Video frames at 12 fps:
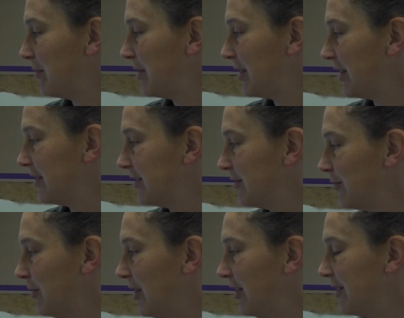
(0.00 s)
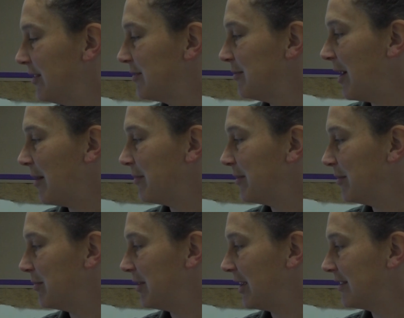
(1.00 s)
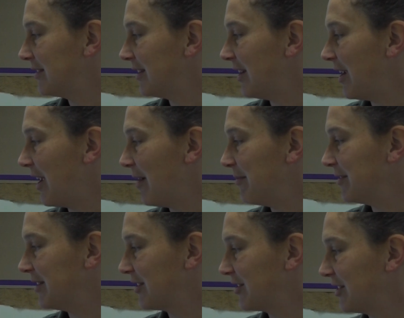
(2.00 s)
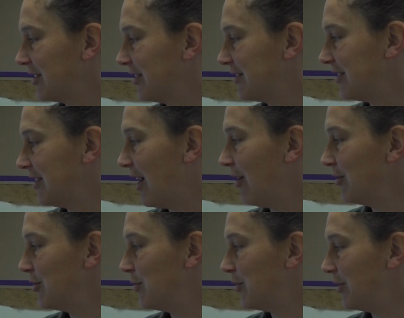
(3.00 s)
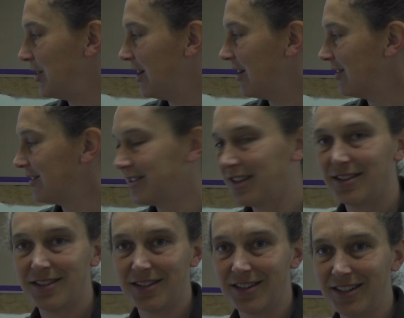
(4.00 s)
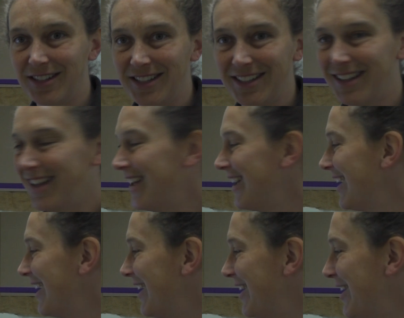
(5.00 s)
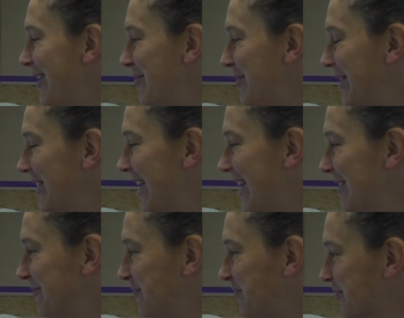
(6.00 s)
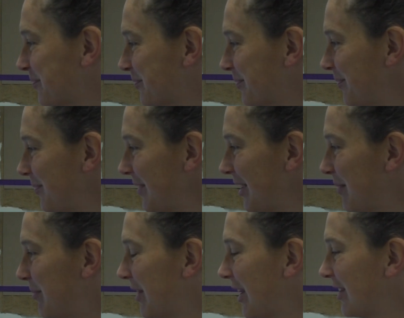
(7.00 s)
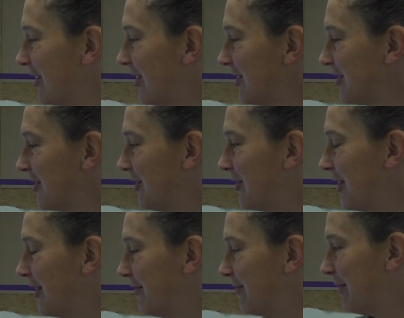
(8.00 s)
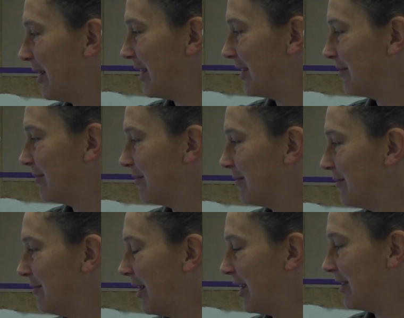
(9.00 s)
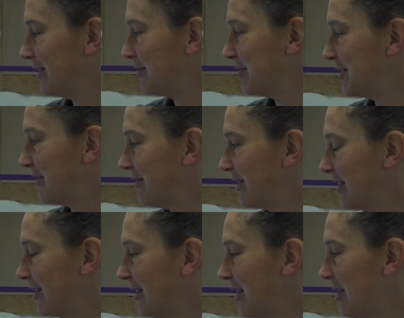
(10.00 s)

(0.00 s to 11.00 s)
Because, well, in this map, the place that I am is actually listed out, Dupree Arts Center. But I could also, if my specific